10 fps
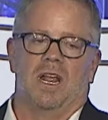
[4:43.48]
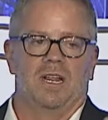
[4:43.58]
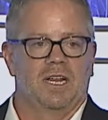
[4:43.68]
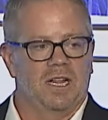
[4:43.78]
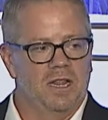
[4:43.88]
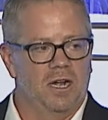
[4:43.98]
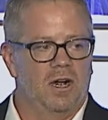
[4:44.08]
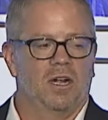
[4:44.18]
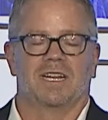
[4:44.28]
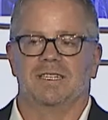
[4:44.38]
clear,
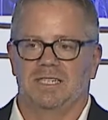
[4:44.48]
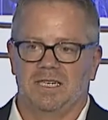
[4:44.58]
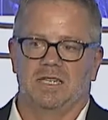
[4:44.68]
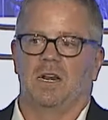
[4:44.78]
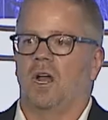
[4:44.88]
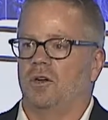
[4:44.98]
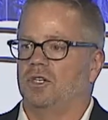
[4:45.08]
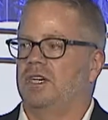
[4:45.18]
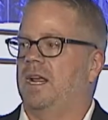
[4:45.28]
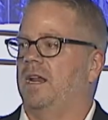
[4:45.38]
consistent
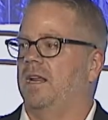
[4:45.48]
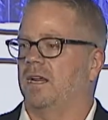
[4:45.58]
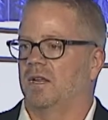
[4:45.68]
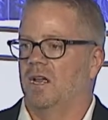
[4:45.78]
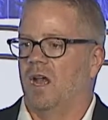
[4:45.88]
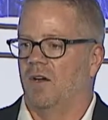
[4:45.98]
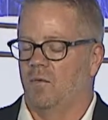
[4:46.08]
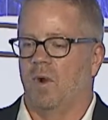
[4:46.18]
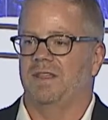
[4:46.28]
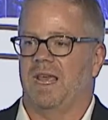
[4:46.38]
understanding of
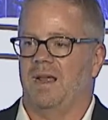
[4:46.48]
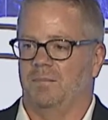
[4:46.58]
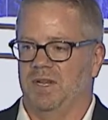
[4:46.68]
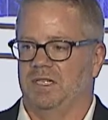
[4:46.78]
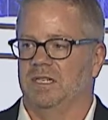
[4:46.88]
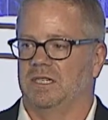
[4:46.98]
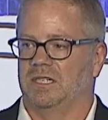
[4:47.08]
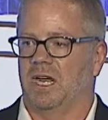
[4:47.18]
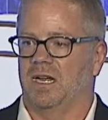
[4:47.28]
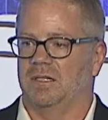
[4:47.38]
what that business
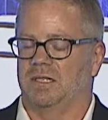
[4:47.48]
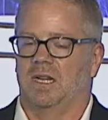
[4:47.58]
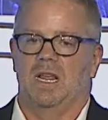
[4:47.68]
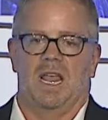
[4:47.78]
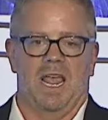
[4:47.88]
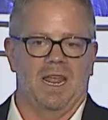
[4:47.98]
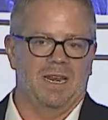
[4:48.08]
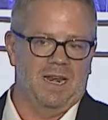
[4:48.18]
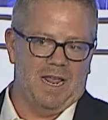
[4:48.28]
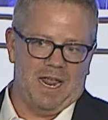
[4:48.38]
does and
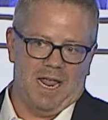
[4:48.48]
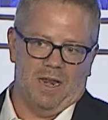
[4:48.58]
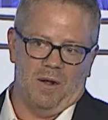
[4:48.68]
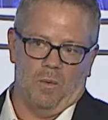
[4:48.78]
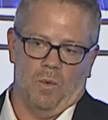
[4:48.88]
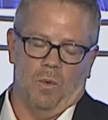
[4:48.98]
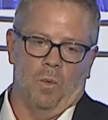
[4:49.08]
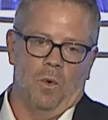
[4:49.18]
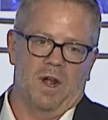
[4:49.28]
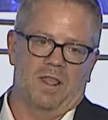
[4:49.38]

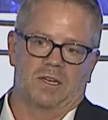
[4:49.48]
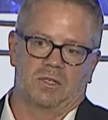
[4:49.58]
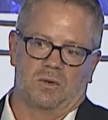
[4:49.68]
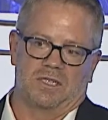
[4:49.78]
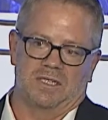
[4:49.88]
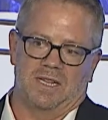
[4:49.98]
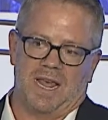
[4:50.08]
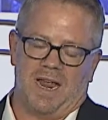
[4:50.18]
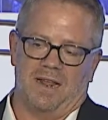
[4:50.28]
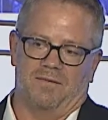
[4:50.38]
what are the sources of
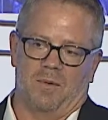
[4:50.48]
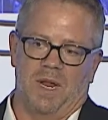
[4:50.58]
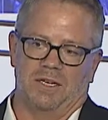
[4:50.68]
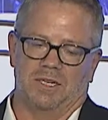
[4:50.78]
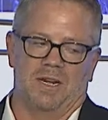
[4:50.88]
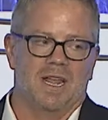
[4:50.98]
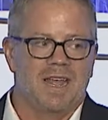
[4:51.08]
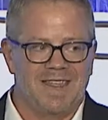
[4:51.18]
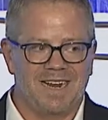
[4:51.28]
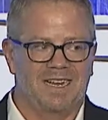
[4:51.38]
that information.
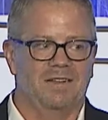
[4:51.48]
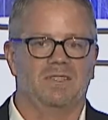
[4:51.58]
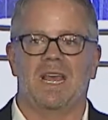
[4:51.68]
That gives